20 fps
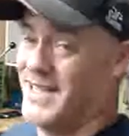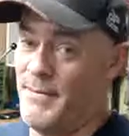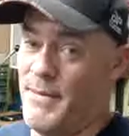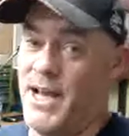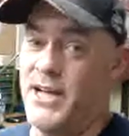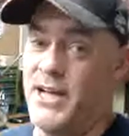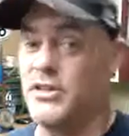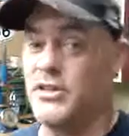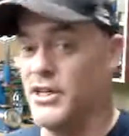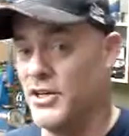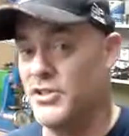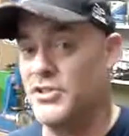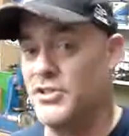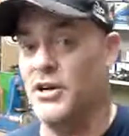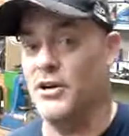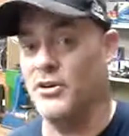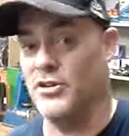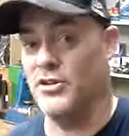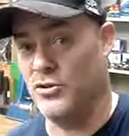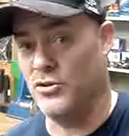I'm actually going to
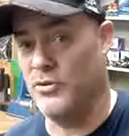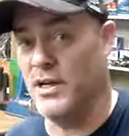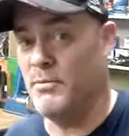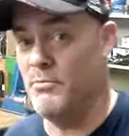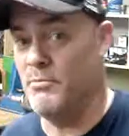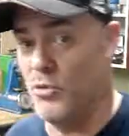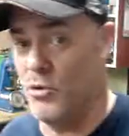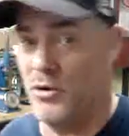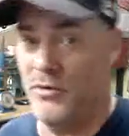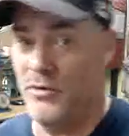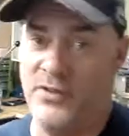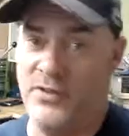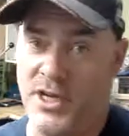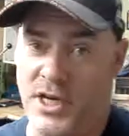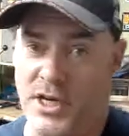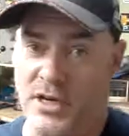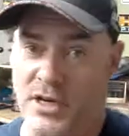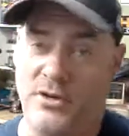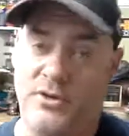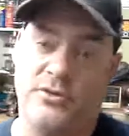start doing more
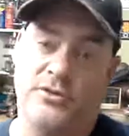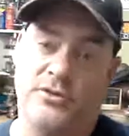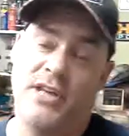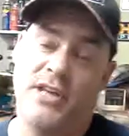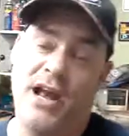videos.